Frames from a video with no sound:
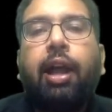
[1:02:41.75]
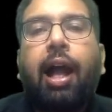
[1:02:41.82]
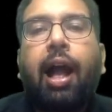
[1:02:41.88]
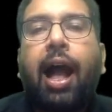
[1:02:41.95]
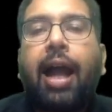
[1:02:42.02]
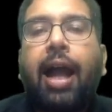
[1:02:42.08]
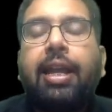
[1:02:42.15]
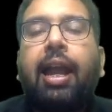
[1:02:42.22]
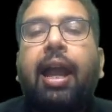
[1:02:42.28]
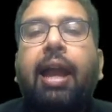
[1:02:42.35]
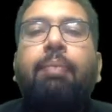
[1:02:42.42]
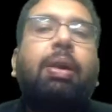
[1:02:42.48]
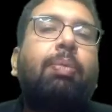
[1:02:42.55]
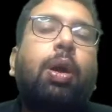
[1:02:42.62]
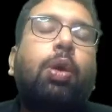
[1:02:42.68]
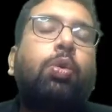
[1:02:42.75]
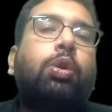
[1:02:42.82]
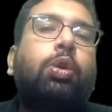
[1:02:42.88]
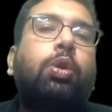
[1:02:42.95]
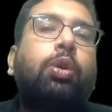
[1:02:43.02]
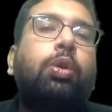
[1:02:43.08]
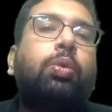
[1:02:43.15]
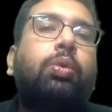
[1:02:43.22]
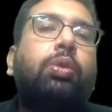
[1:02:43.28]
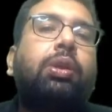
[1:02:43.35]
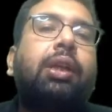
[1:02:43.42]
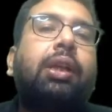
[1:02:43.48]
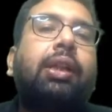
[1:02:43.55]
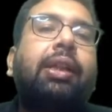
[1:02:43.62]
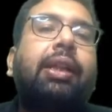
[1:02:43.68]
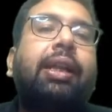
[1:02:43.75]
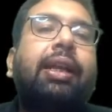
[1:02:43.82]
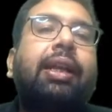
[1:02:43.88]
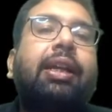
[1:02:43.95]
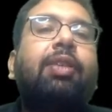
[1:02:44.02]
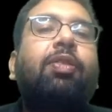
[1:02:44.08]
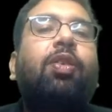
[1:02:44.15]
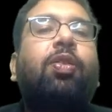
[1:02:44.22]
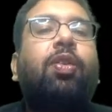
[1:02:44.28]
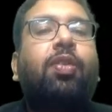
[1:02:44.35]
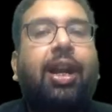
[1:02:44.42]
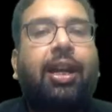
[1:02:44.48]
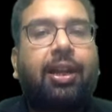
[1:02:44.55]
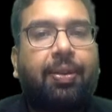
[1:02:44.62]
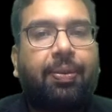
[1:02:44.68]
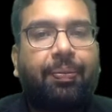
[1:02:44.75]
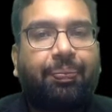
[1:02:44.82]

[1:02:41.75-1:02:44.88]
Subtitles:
I am about to use the negative of a vector,